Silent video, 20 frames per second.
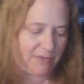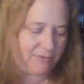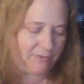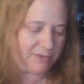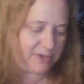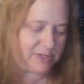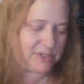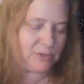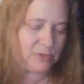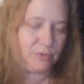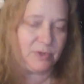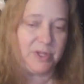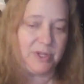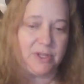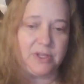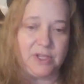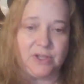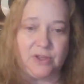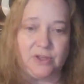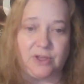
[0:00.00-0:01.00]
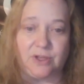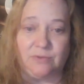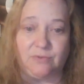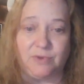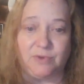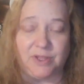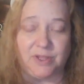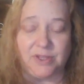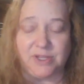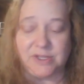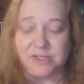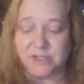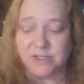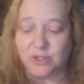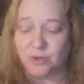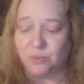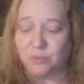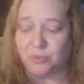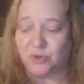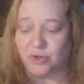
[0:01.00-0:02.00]
It feels really good, really
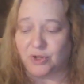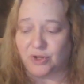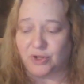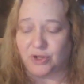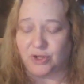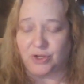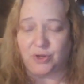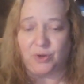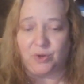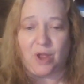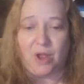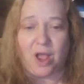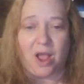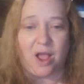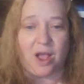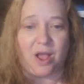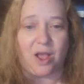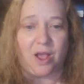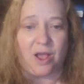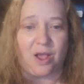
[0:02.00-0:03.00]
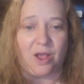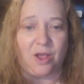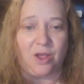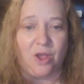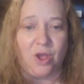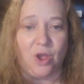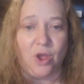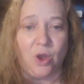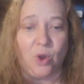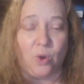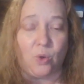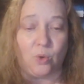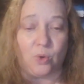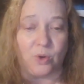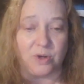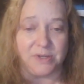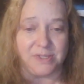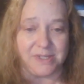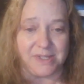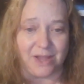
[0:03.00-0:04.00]
super good uh,
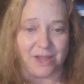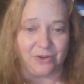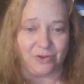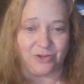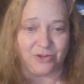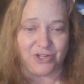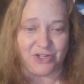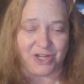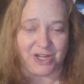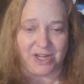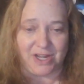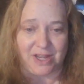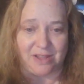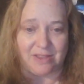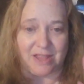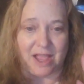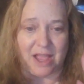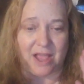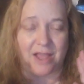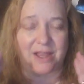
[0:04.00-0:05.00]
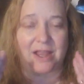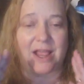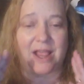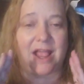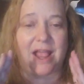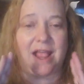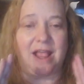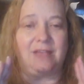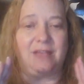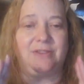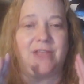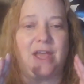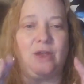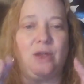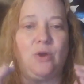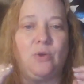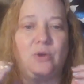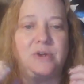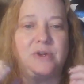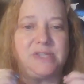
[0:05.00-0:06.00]
horse energy, and that
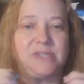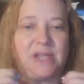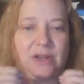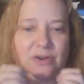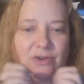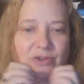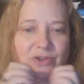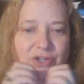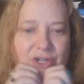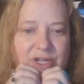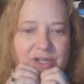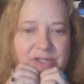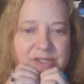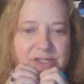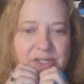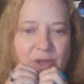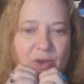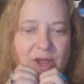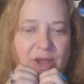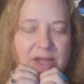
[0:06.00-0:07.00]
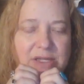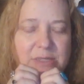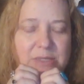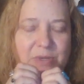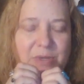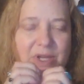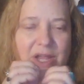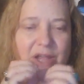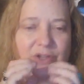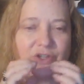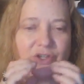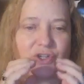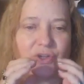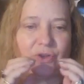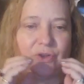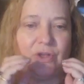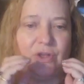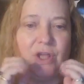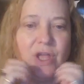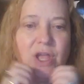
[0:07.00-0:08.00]
that horse energy is so
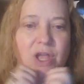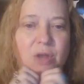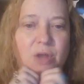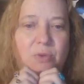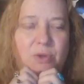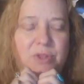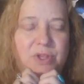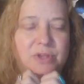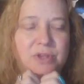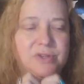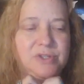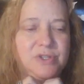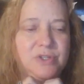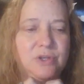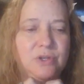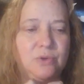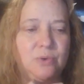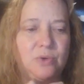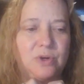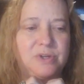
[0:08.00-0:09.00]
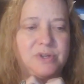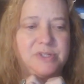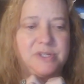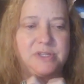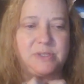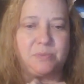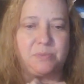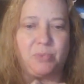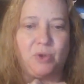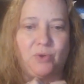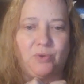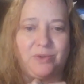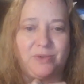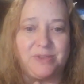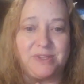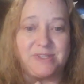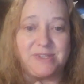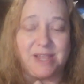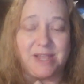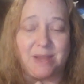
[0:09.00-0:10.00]
exponential. When those two horses pull
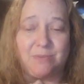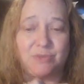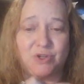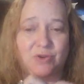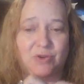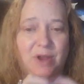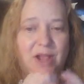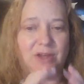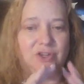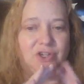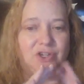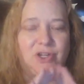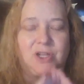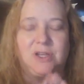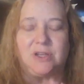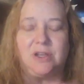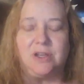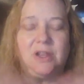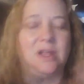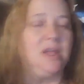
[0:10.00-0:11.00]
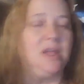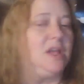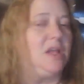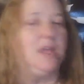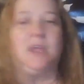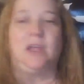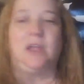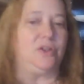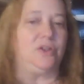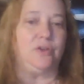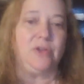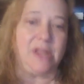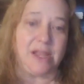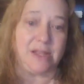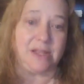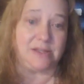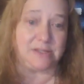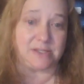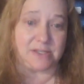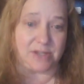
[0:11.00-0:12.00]
in the same direction, you
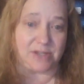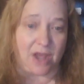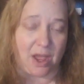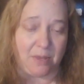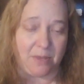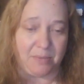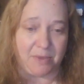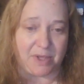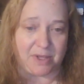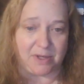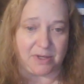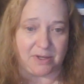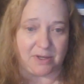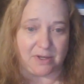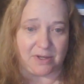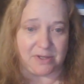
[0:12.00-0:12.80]
can't stop it.